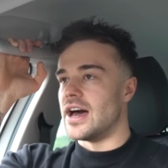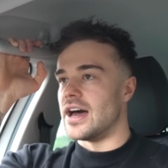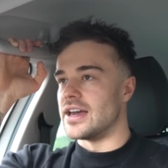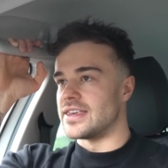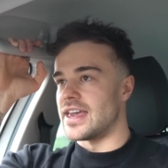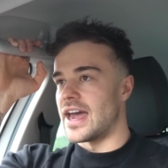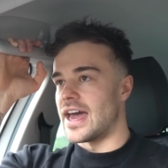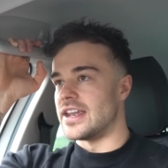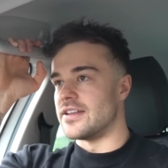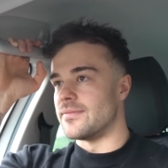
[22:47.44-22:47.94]

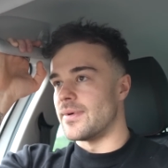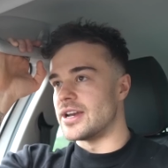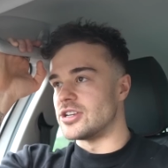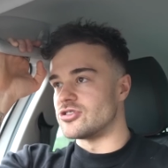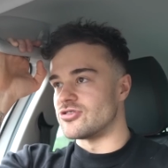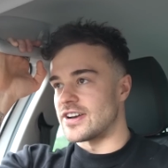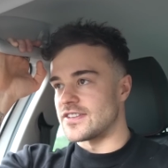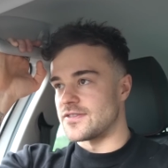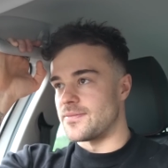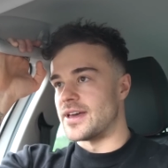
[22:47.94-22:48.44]
again i made a
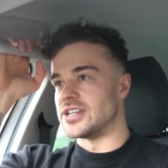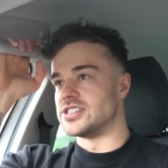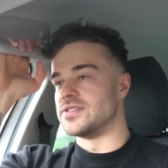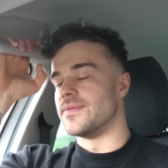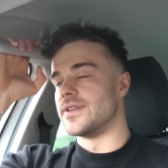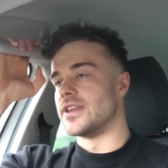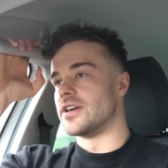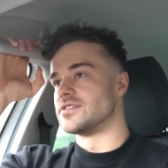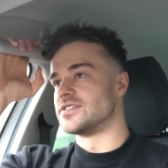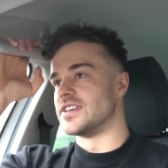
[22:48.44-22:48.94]
transformation
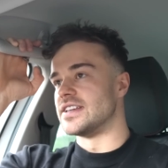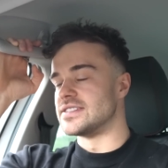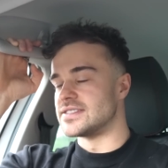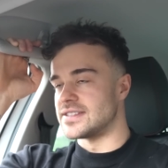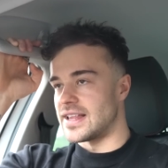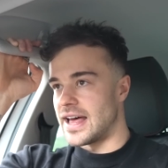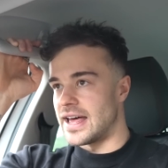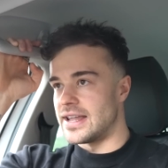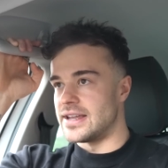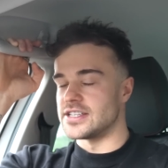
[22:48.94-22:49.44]
video since
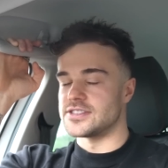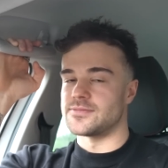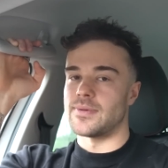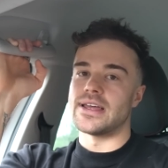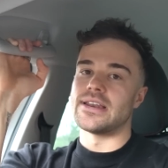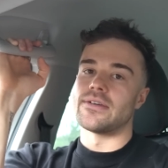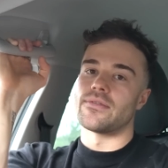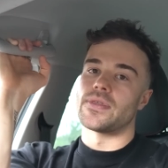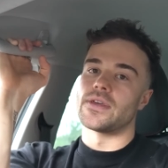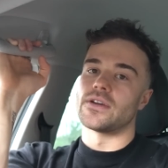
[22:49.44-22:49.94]
then
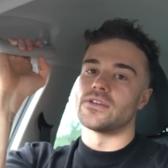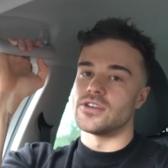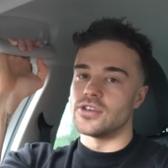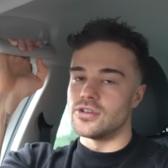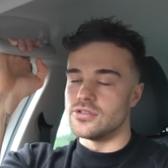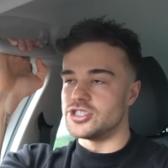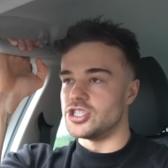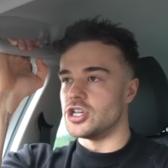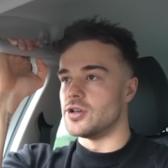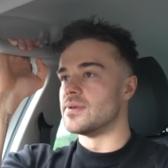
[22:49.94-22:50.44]
explained everything on
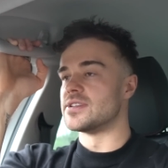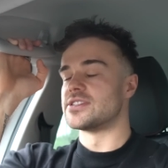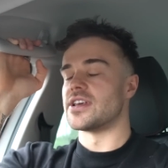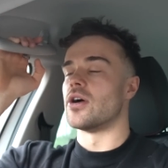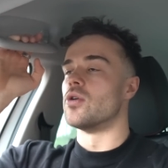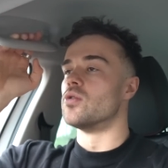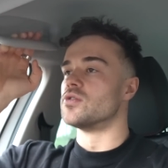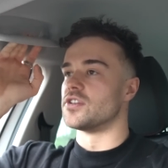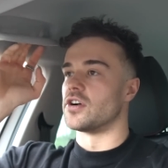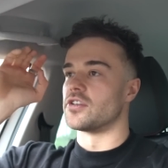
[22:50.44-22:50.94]
youtube it's
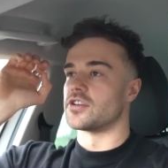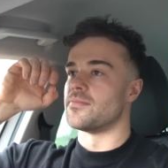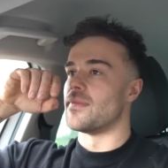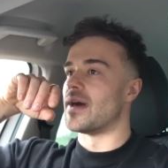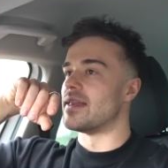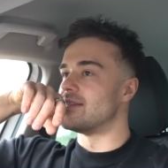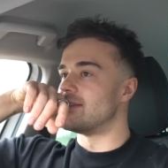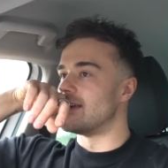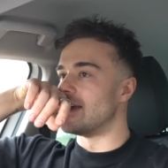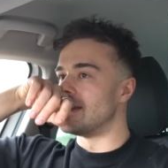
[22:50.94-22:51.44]
like all
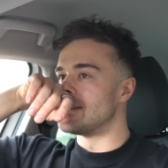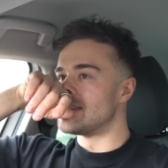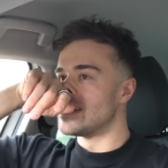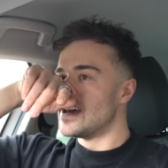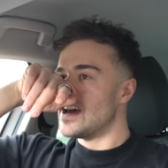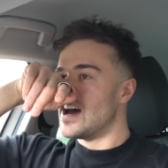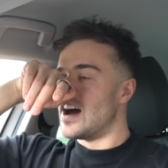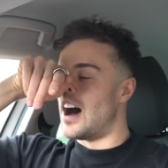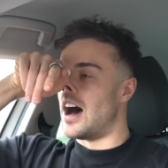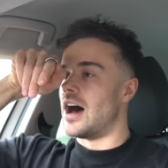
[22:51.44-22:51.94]
documented
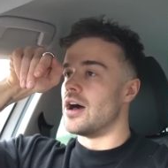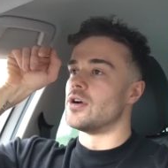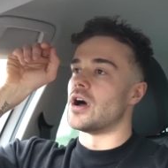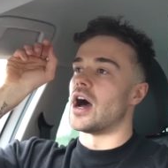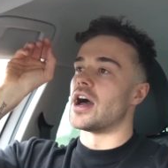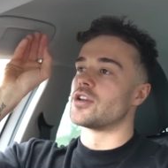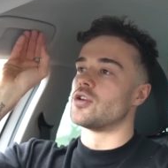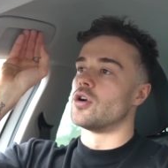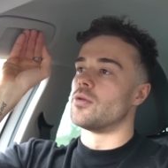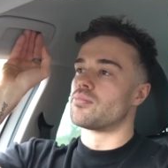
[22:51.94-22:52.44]
i,
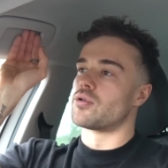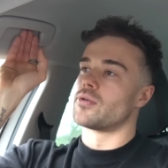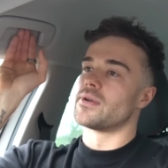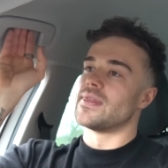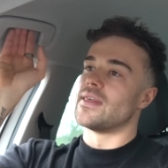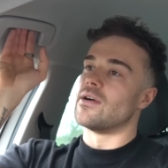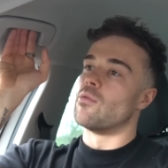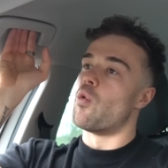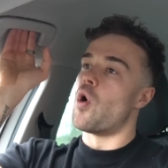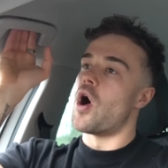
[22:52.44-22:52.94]
I got
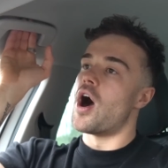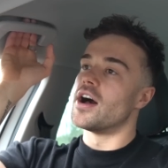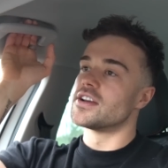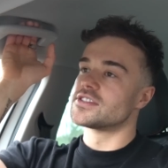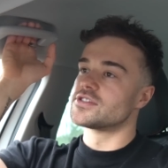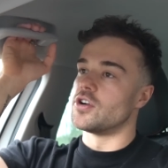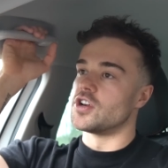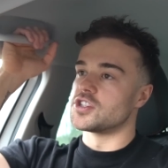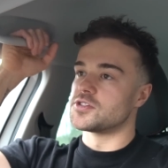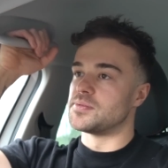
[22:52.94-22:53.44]
probably the
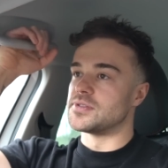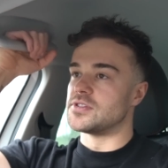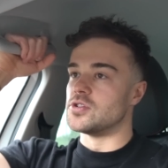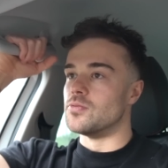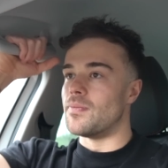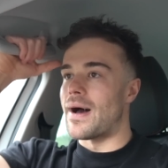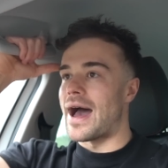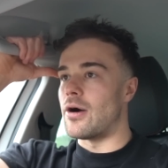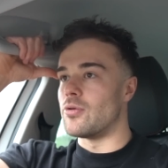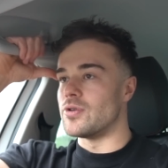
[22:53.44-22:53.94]
worst
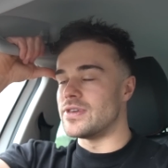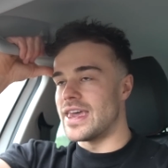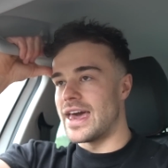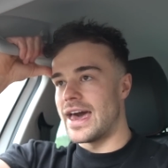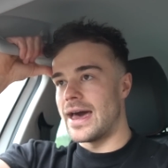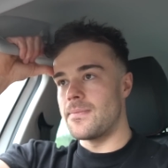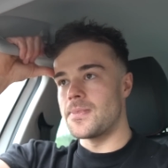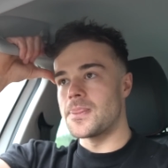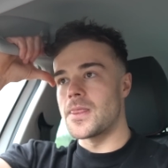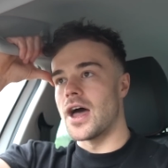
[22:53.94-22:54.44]
hospital bout
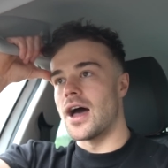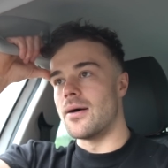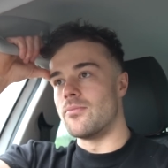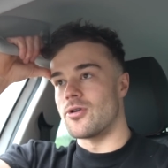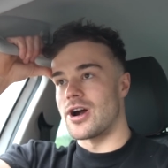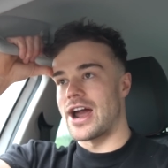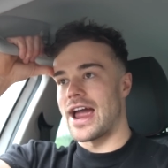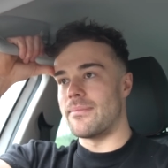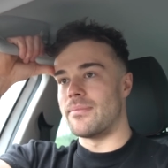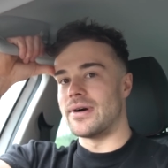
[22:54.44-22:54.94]
yet um,
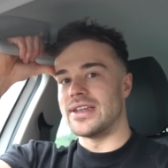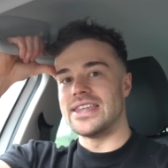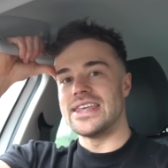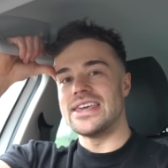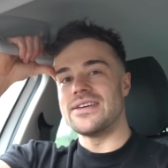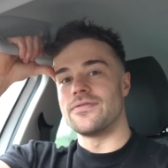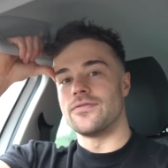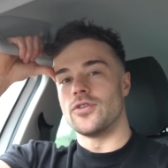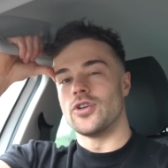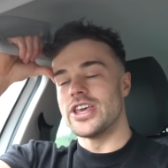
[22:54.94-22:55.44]
where i had my
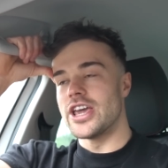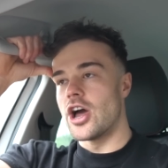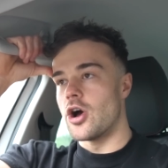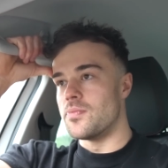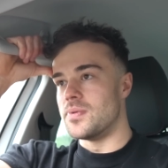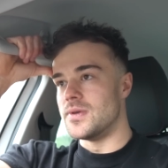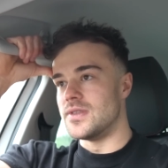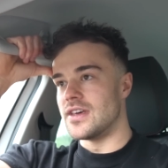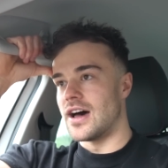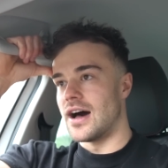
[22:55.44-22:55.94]
knee fully
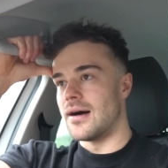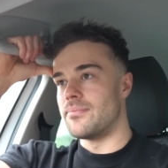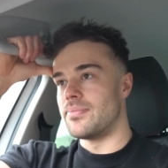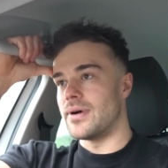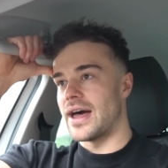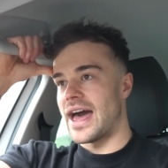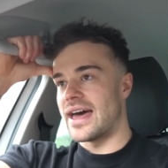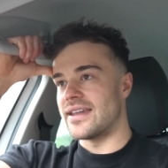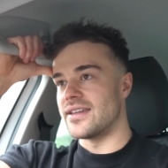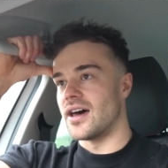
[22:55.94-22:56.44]
opened up
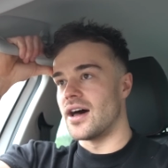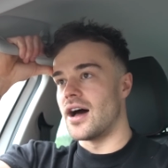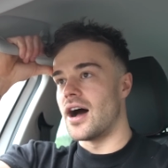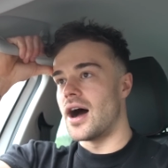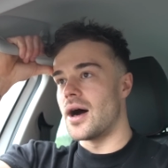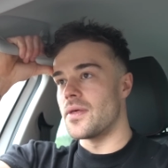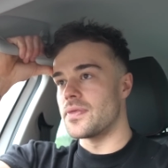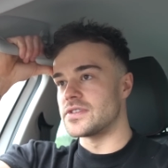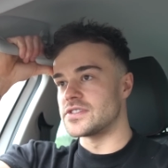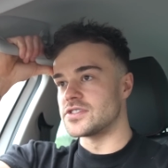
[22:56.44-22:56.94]
i had an
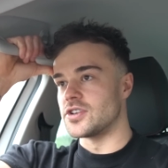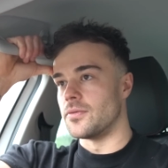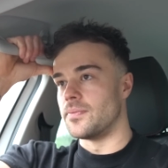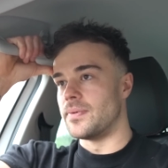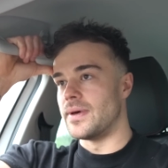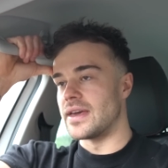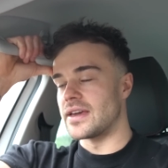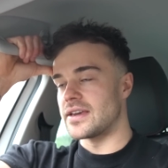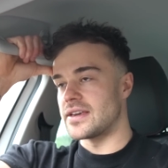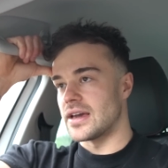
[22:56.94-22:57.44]

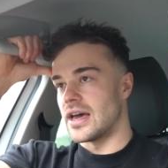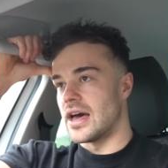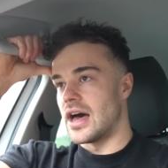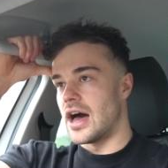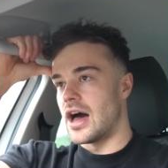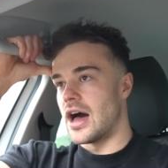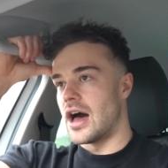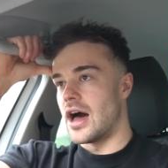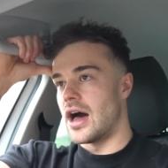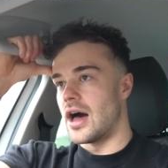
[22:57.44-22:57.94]
arthroscopic
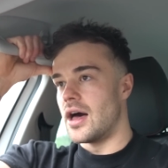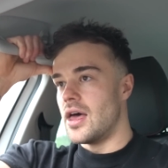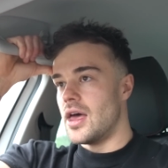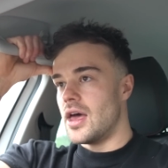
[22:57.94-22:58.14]
uh,